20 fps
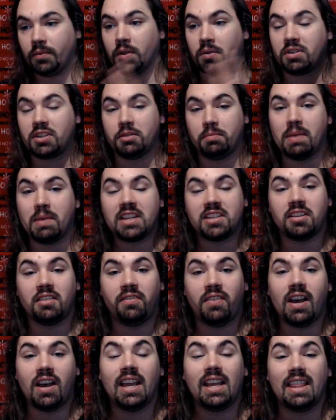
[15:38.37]

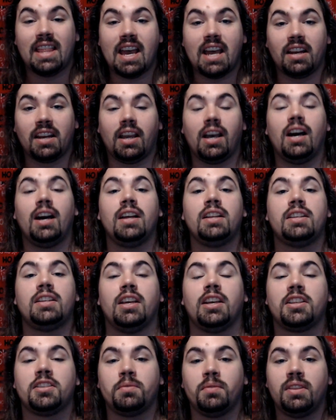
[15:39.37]
specifying that
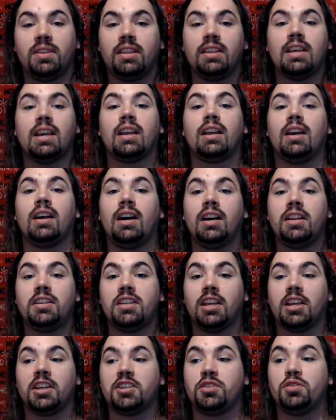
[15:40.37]
context, within that
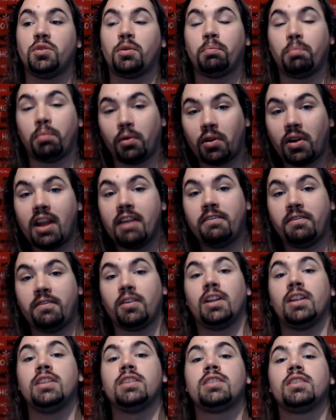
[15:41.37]
context, your
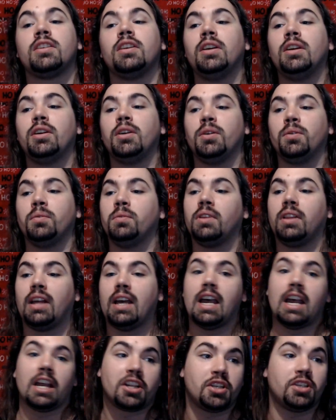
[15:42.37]
preference will
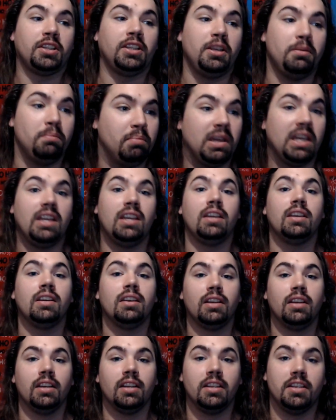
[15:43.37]
actually be
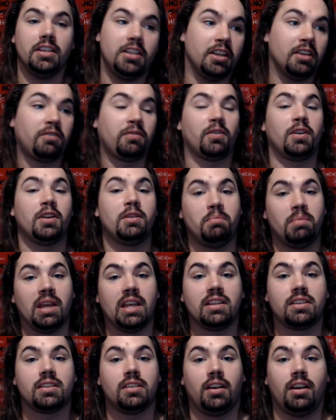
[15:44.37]
different
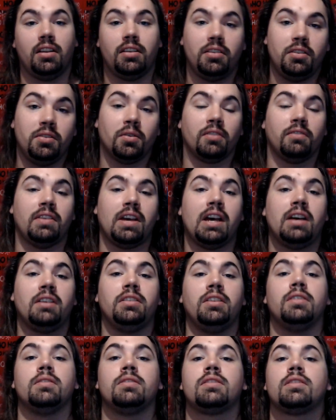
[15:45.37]
based on your
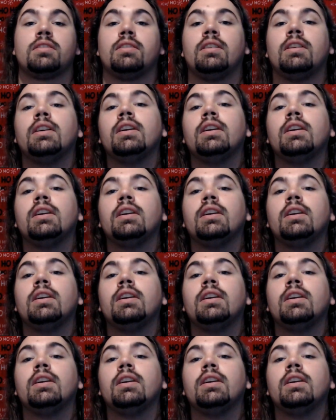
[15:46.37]
values.